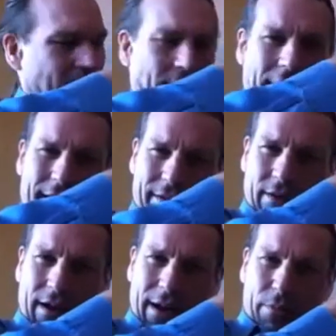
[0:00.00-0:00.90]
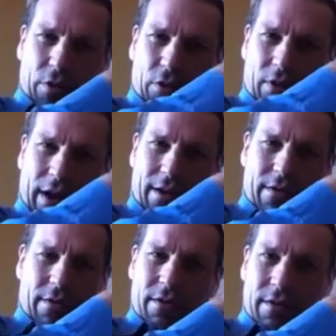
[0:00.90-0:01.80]
it has grabbed the
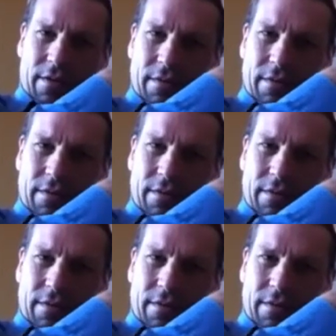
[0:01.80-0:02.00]
threads